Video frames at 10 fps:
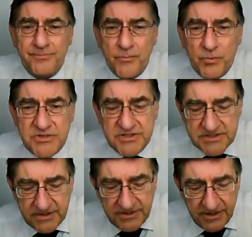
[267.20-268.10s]
which is
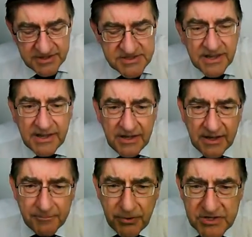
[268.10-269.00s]
nice.
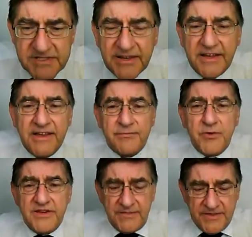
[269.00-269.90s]
Personally, if
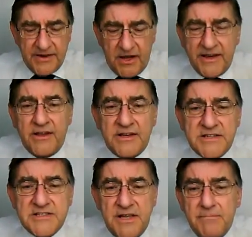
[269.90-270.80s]
we did that, I'd like
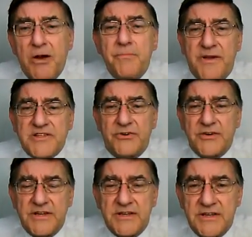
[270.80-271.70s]
to see mopeds on
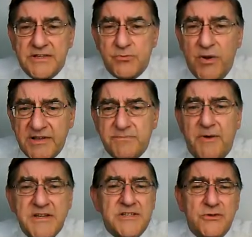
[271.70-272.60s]
it as well as
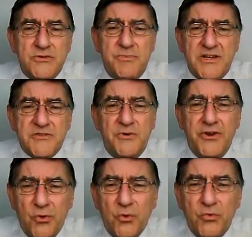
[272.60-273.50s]
bicycles, because we're
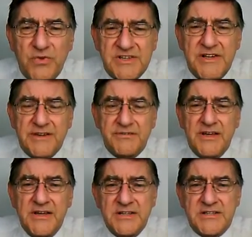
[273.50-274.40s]
not all fit enough
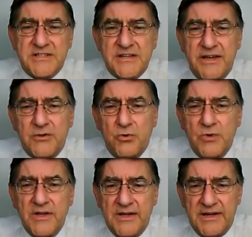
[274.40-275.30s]
to cycle
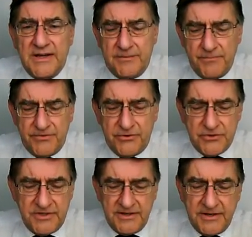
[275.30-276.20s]

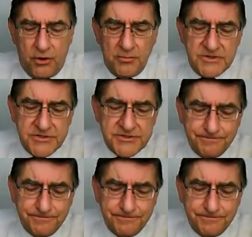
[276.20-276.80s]
13 kilometres.